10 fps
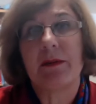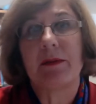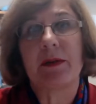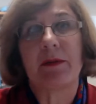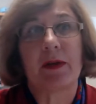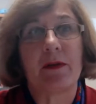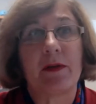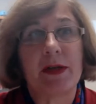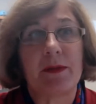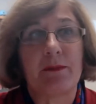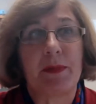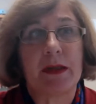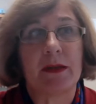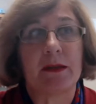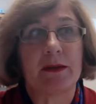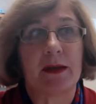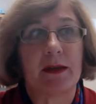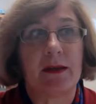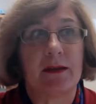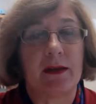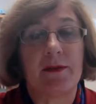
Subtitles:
We were going to build a